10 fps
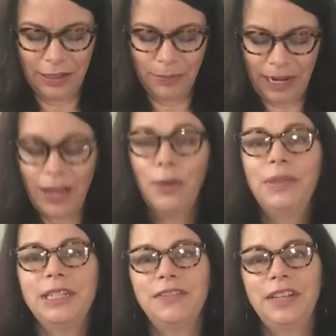but I hope
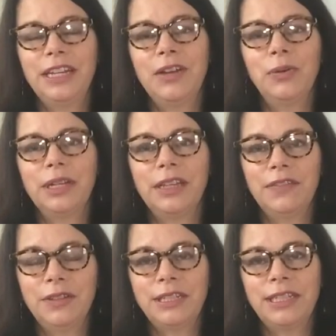this video will give
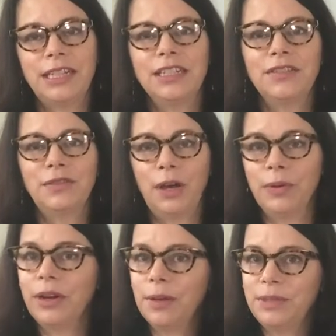you a sense of what
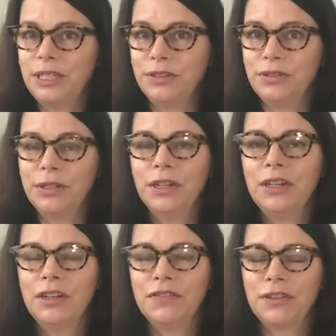we're up to
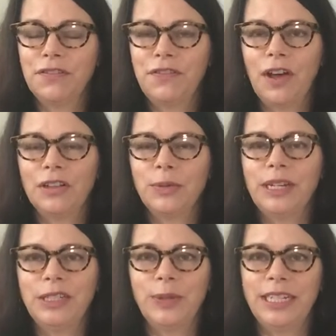for the fall
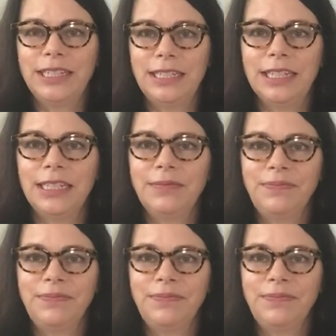2020 season.